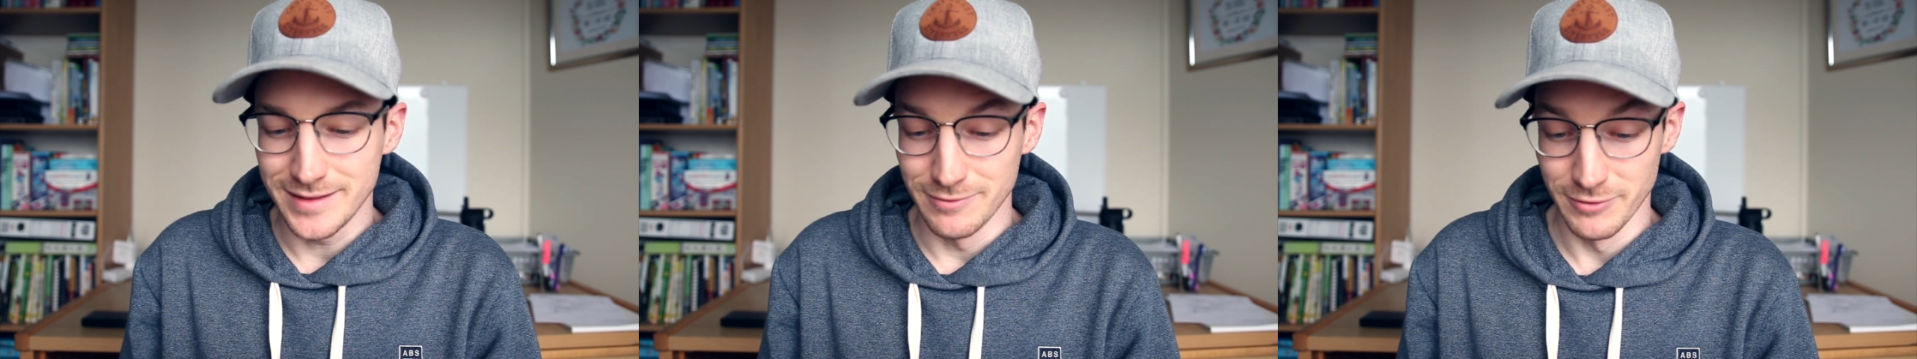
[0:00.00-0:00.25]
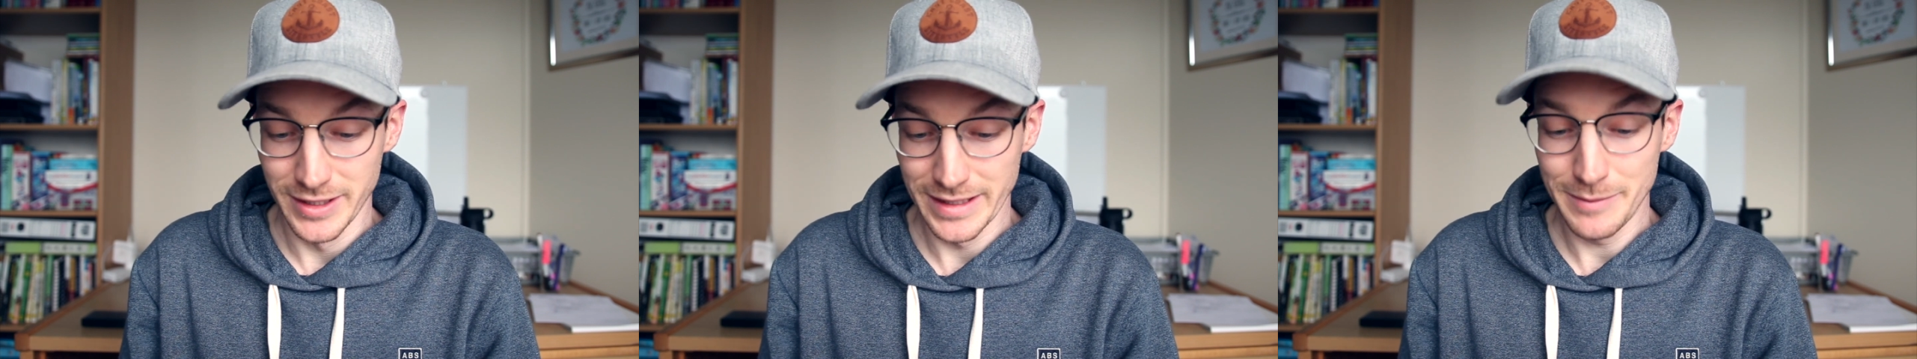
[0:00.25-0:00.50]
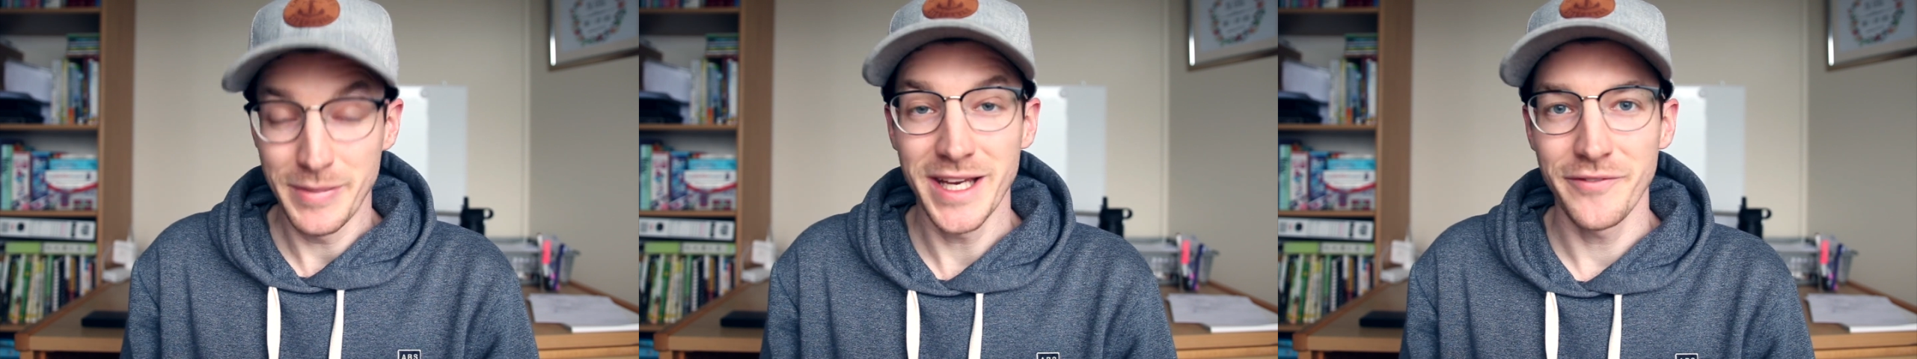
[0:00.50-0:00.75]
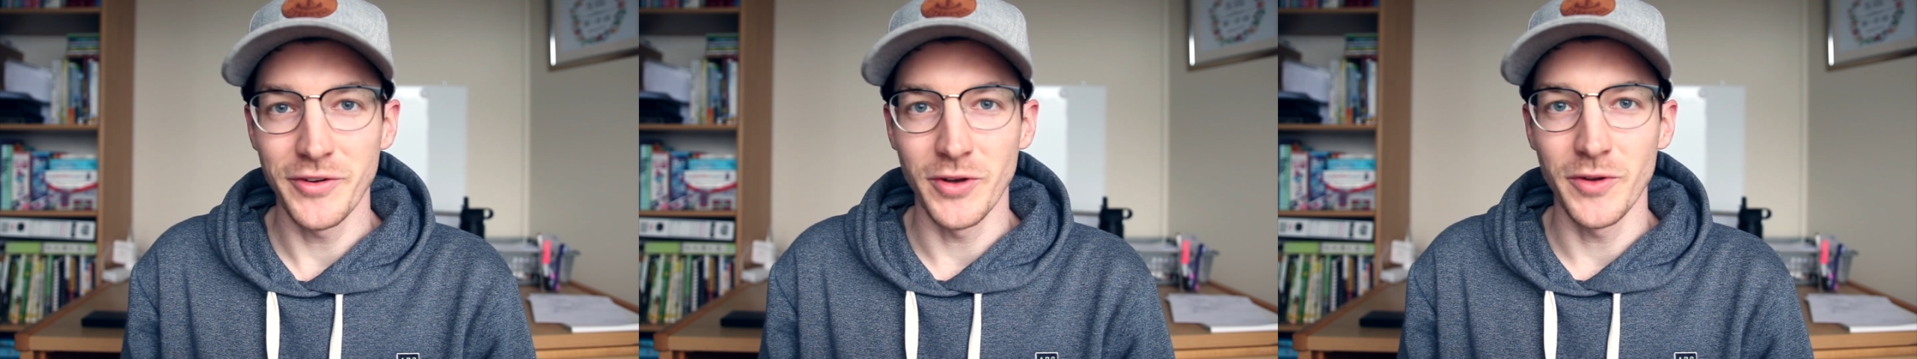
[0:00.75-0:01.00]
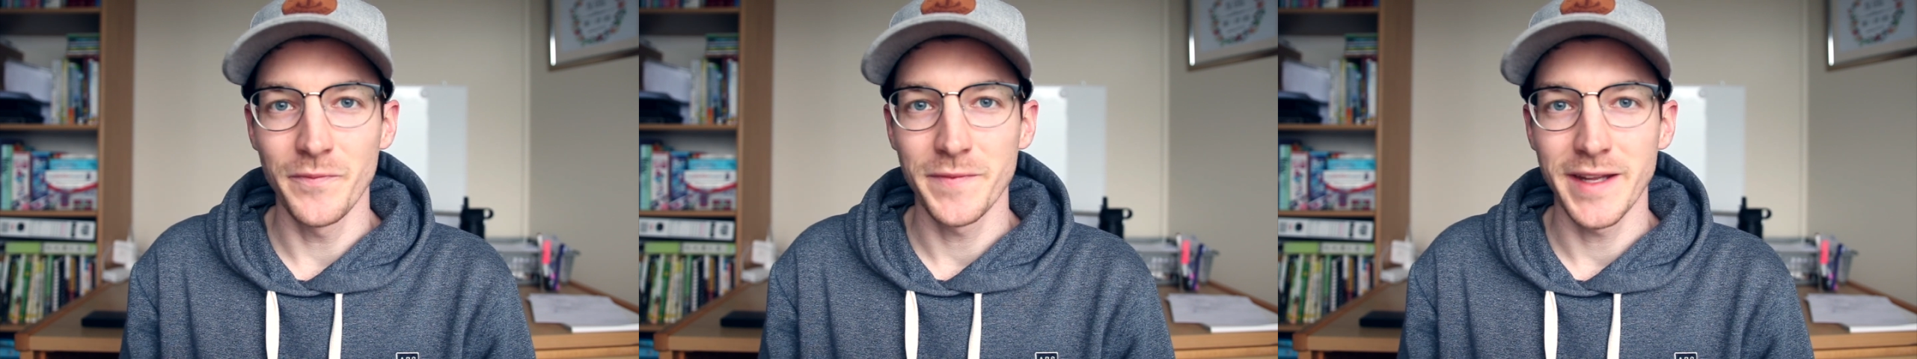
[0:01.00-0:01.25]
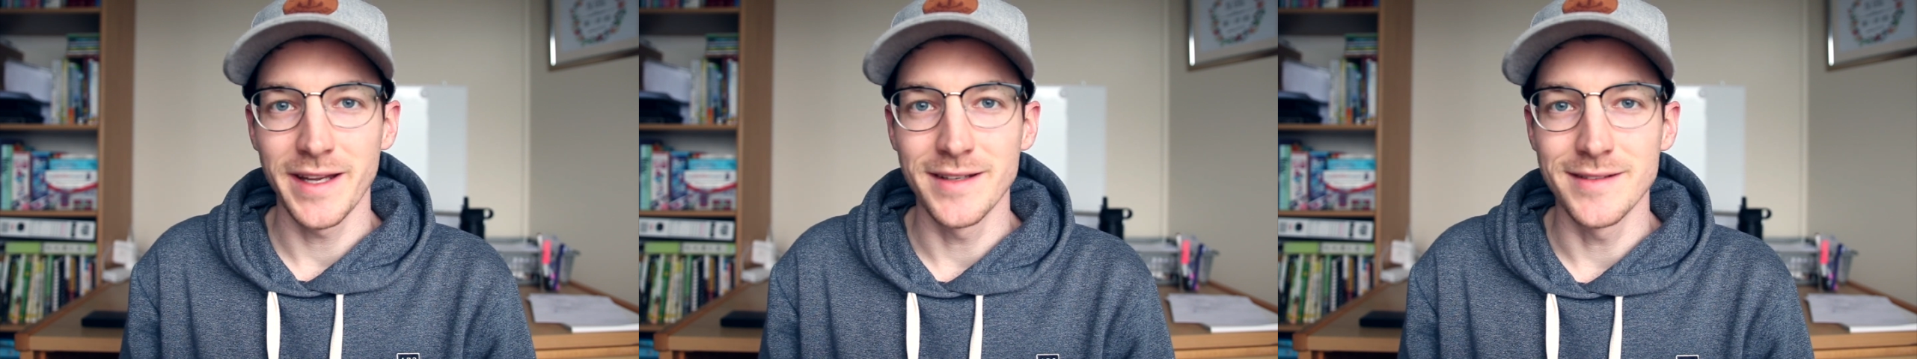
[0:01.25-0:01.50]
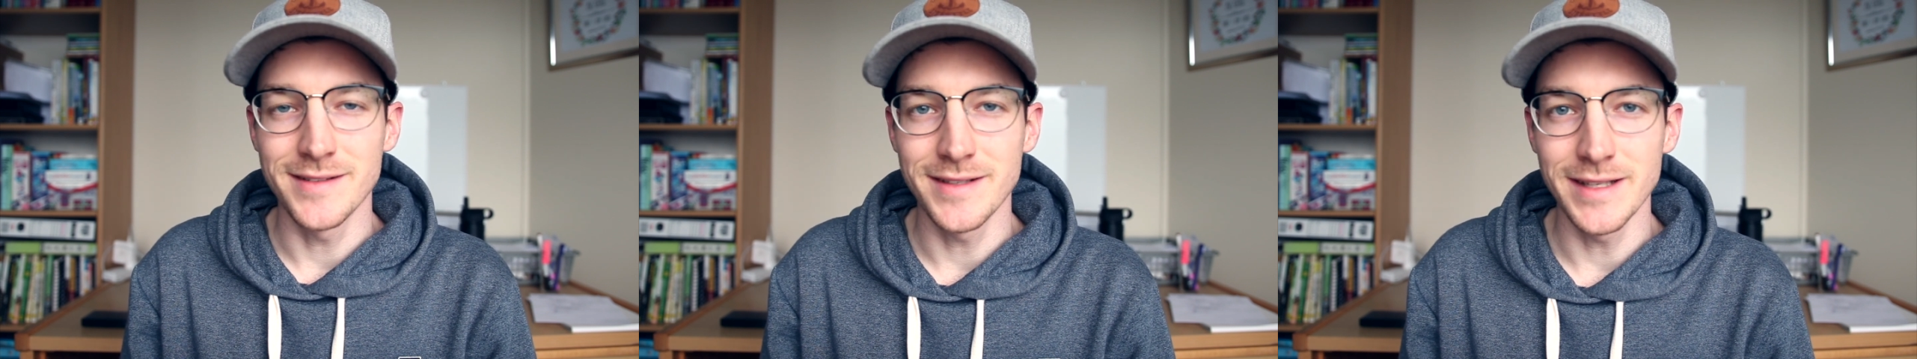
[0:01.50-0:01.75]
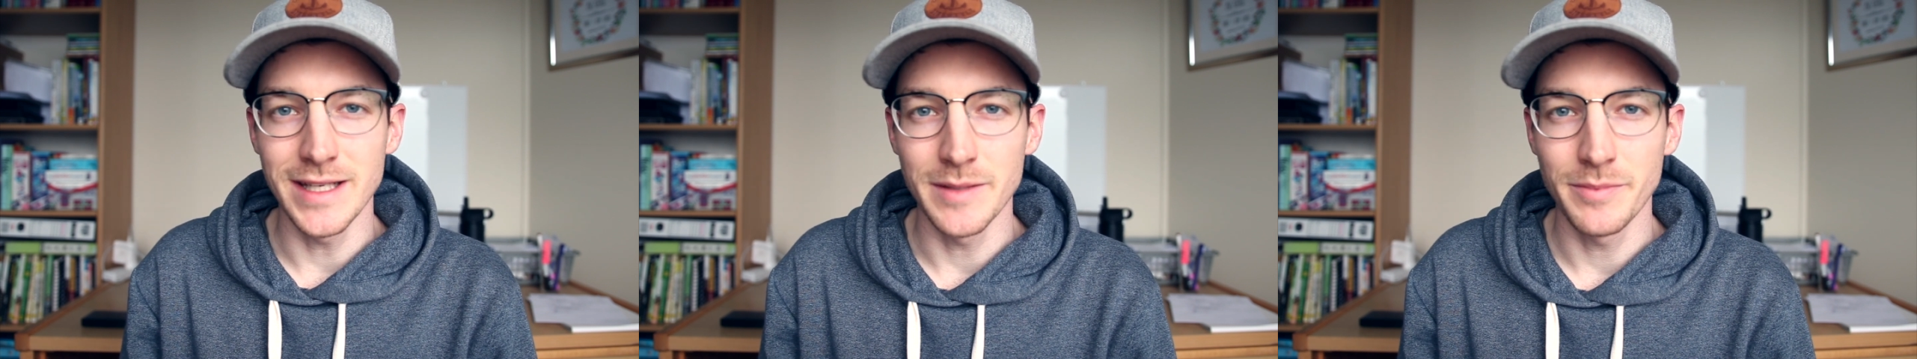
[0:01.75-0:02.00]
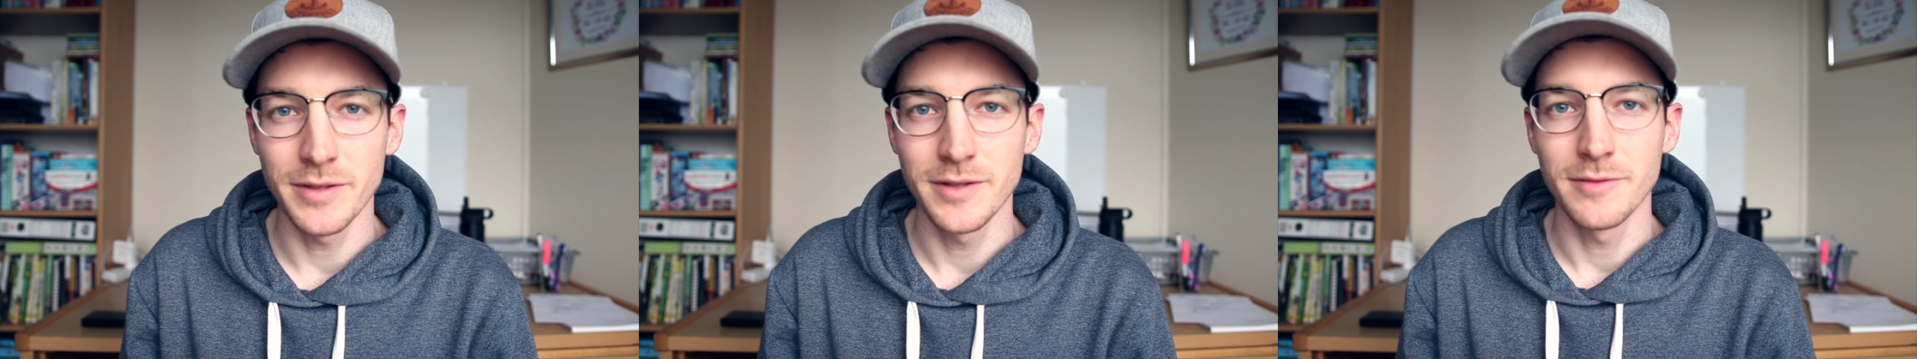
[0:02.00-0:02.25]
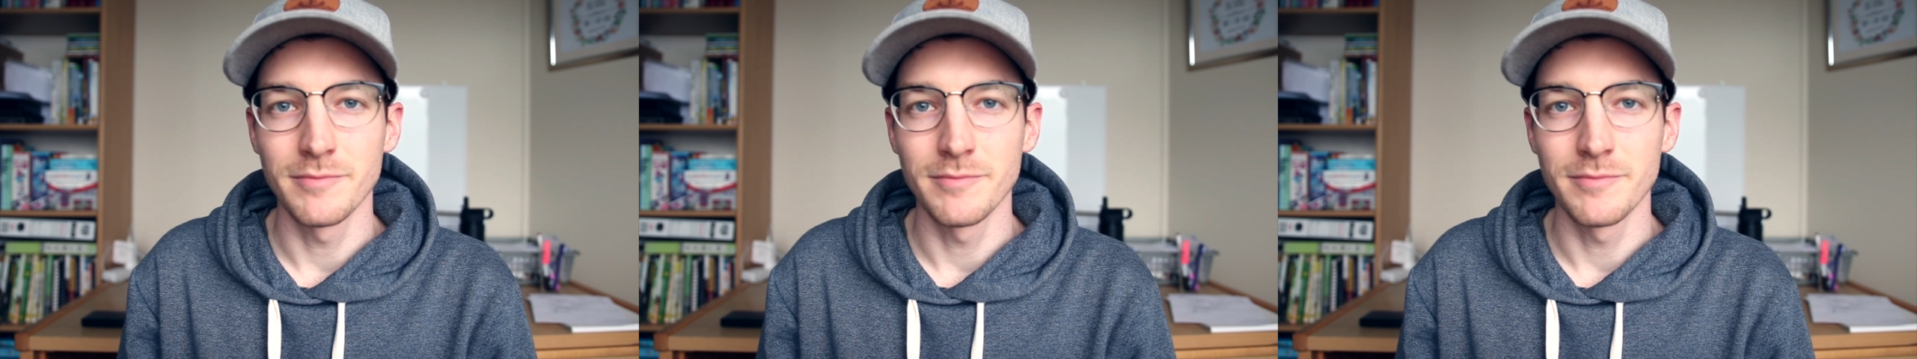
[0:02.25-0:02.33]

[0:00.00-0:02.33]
really pivotal and deep